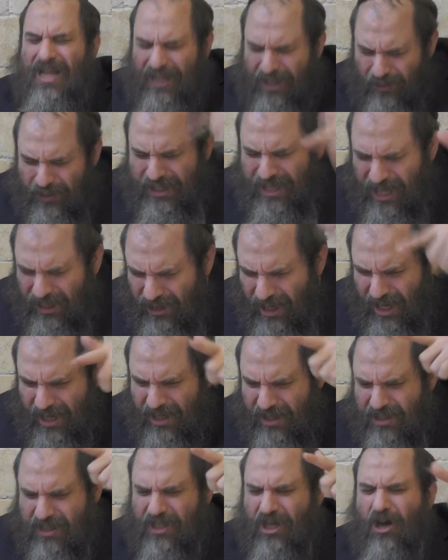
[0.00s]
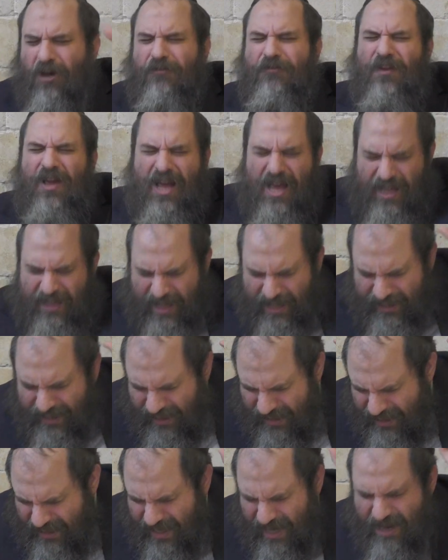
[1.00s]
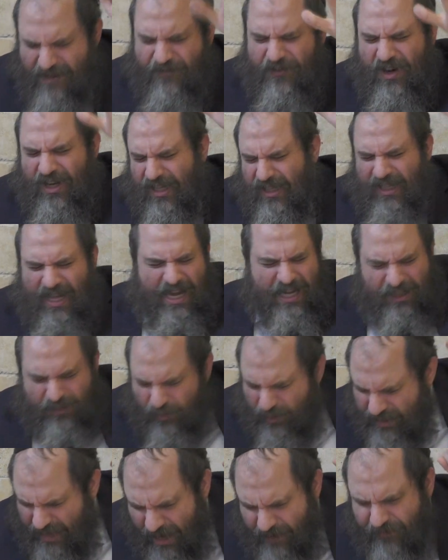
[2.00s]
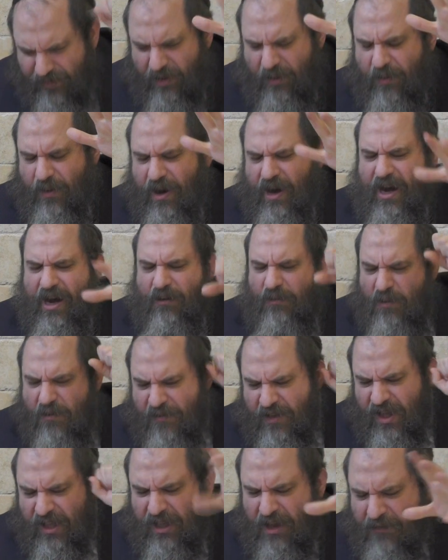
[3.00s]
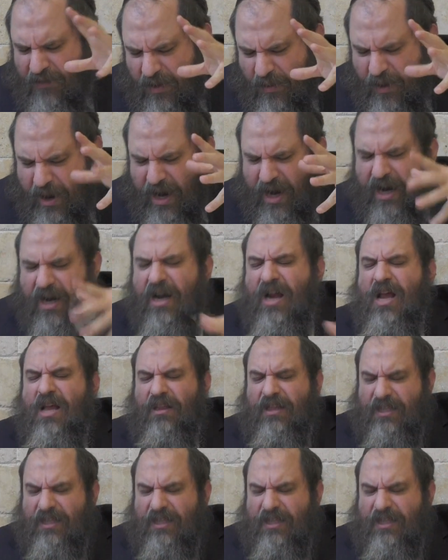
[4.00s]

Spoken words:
There was Gilu Ein Sof, that the infinite light was everywhere and revealed everywhere.